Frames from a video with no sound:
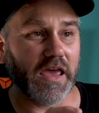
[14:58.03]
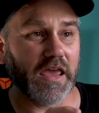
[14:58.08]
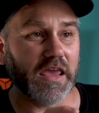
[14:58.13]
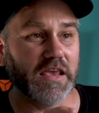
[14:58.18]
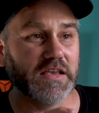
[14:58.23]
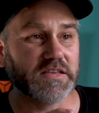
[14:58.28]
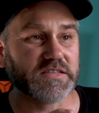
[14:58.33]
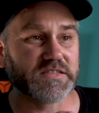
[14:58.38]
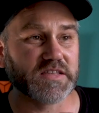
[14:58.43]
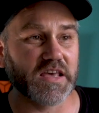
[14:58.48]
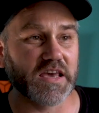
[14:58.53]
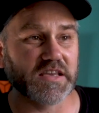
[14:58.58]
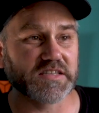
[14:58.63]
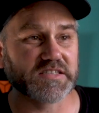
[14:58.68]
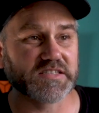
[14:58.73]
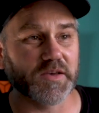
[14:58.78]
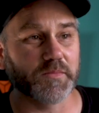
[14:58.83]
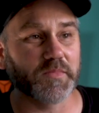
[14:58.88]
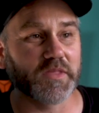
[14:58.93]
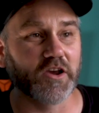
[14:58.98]
Is there
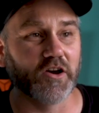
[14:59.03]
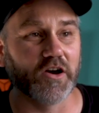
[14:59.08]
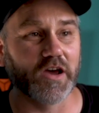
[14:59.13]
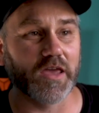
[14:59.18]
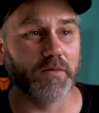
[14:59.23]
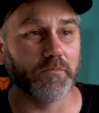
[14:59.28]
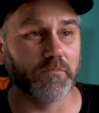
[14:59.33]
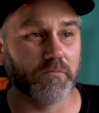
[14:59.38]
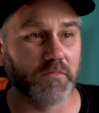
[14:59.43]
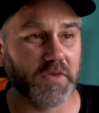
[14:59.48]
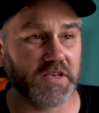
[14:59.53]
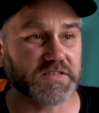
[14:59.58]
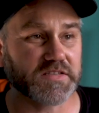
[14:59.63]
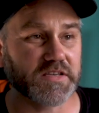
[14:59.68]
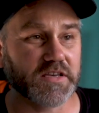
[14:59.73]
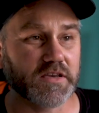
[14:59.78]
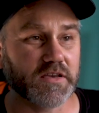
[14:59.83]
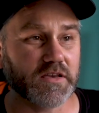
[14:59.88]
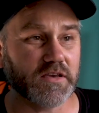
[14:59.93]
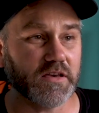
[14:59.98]
something I am
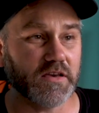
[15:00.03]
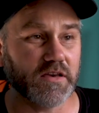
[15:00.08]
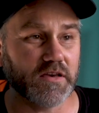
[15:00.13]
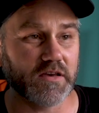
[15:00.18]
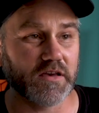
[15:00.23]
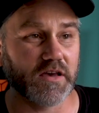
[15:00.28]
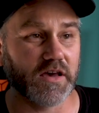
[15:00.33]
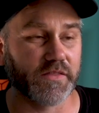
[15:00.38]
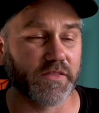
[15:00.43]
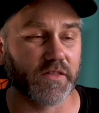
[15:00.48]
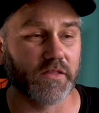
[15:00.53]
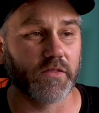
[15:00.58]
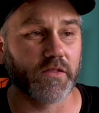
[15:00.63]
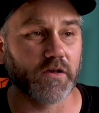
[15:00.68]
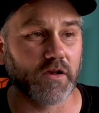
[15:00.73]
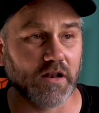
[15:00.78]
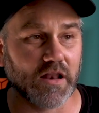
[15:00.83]
missing other than